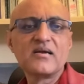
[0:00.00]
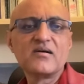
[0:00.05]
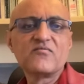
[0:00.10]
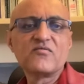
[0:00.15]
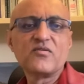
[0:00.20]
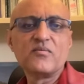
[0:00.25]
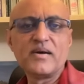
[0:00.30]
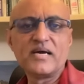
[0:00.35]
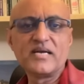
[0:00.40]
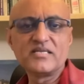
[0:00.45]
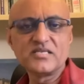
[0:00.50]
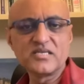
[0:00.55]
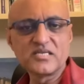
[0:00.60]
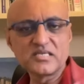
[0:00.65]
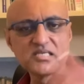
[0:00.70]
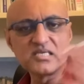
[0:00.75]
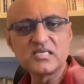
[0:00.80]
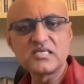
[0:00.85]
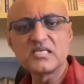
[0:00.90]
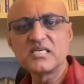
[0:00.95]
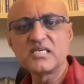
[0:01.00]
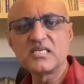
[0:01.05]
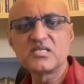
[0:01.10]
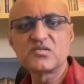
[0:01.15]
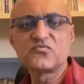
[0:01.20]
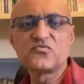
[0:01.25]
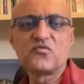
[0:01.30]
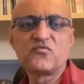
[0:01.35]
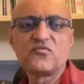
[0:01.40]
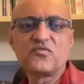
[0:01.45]
for managing cities,
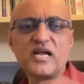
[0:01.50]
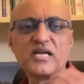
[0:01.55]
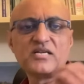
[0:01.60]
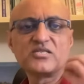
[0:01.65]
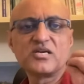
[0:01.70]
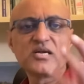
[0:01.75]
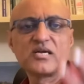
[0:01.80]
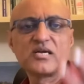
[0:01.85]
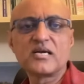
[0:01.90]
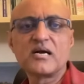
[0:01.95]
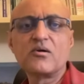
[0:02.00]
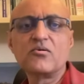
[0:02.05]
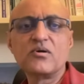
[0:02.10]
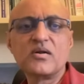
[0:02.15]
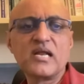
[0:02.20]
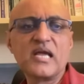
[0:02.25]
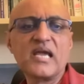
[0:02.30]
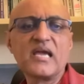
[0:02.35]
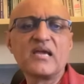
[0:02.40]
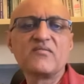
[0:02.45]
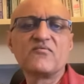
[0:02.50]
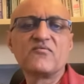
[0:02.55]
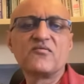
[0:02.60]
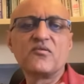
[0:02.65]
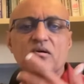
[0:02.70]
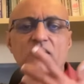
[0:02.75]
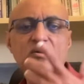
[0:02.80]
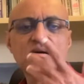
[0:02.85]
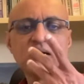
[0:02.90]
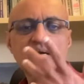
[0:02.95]
for financial accounting,
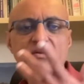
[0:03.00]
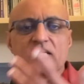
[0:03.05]
for